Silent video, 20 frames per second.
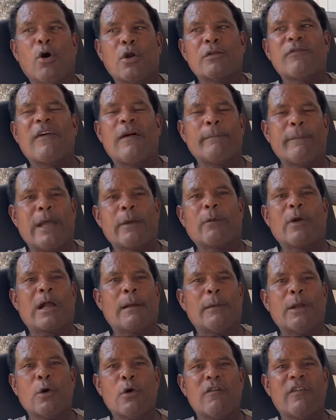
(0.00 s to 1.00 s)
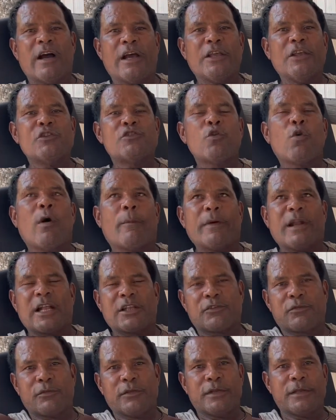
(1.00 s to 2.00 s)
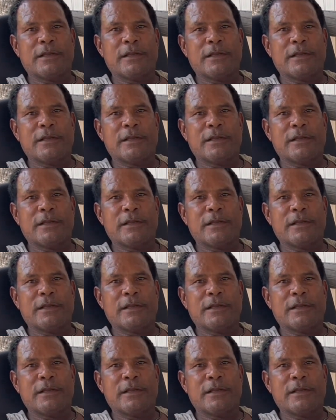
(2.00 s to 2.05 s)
boat from Bequia coming over, he used to go up in a tree.